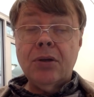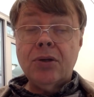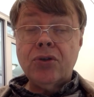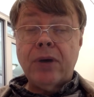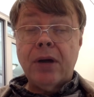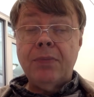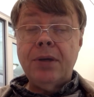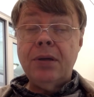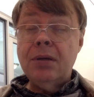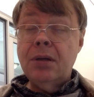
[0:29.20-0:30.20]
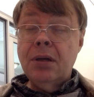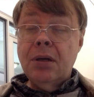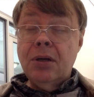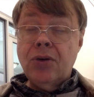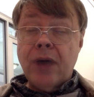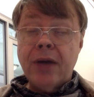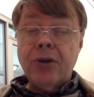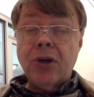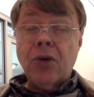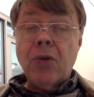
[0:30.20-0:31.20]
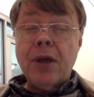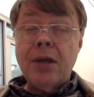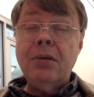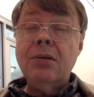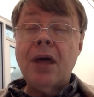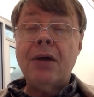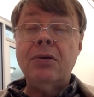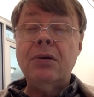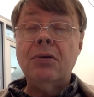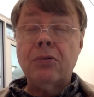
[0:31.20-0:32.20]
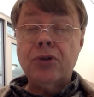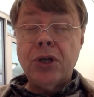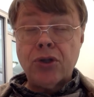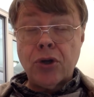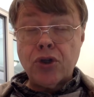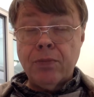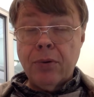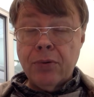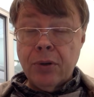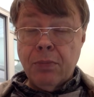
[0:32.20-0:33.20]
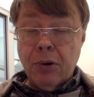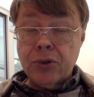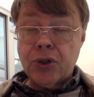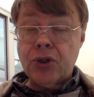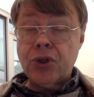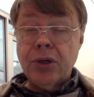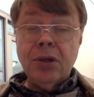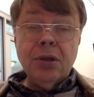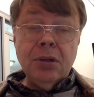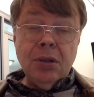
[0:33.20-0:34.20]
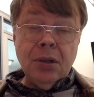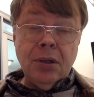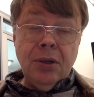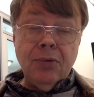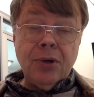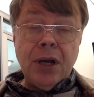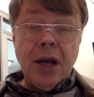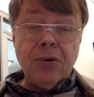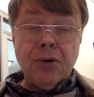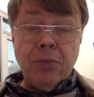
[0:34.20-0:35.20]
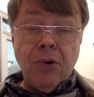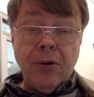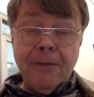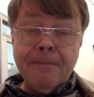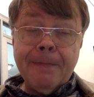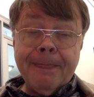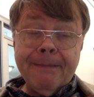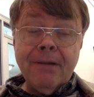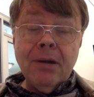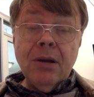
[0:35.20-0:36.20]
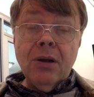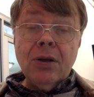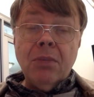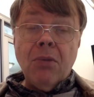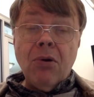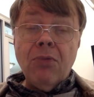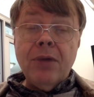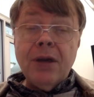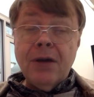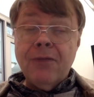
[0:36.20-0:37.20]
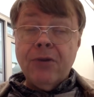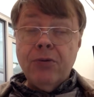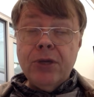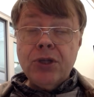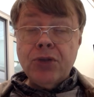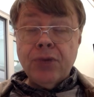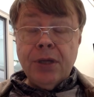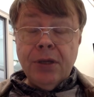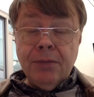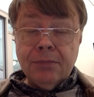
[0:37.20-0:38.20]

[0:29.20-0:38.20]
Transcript: So I'll be trying to grade those discussion posts either tonight or tomorrow. Tomorrow we have Quiz 3